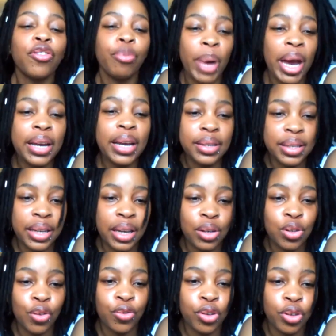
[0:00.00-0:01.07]
mindset
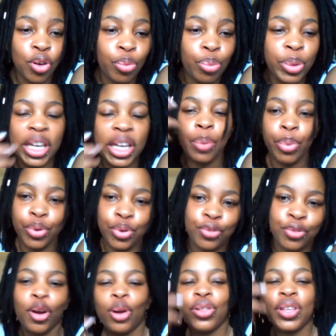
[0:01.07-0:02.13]
of, you know, being able to
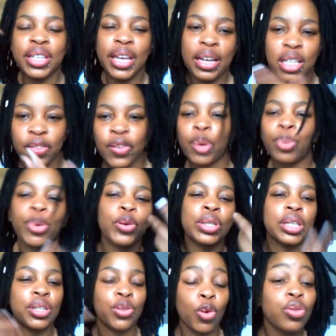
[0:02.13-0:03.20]
follow the scientific
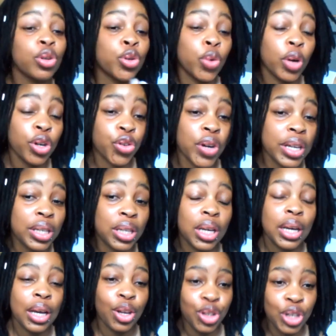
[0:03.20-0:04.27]
process in order to address
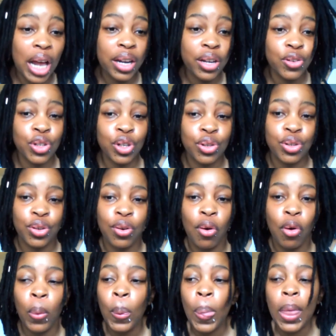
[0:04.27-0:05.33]
challenges, you
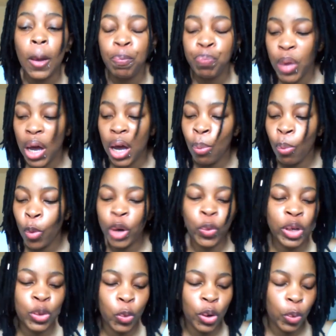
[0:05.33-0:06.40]
know. Um, when
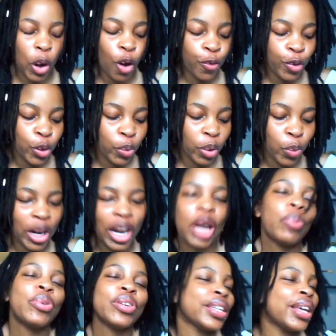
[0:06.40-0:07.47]
we often when we're like
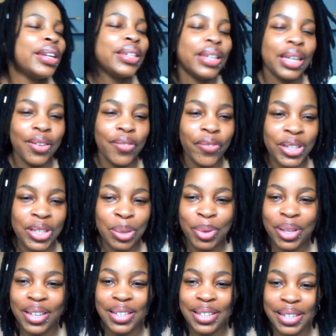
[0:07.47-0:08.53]
presenting
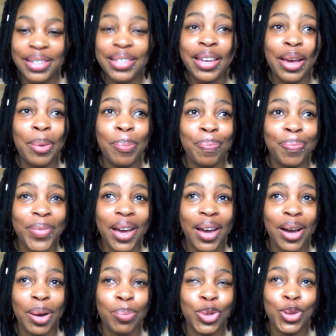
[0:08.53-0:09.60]
visibility STEM
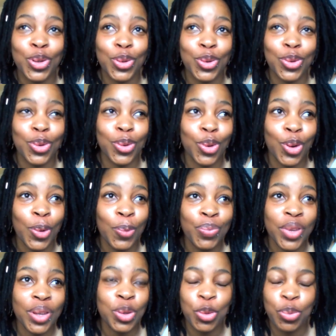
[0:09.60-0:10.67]
um, to
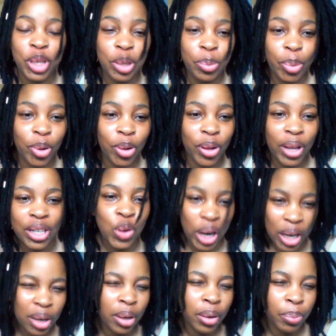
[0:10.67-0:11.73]
to people and
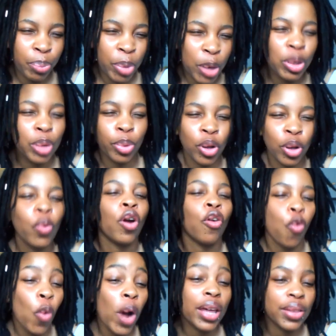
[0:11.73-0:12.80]
trying to make people aware
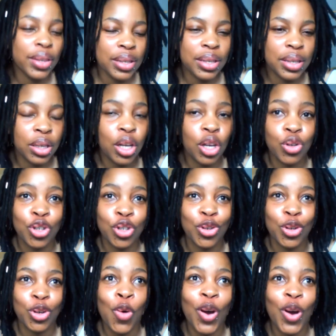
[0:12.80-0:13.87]
why this is an issue, you
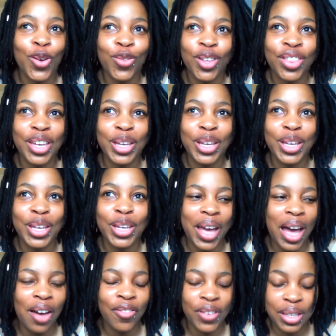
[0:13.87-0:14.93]
know, one of the things we
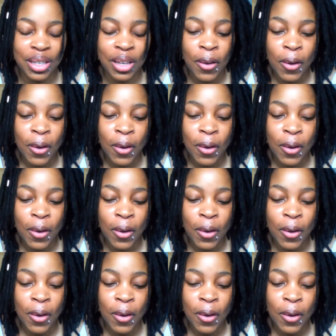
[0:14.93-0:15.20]
have is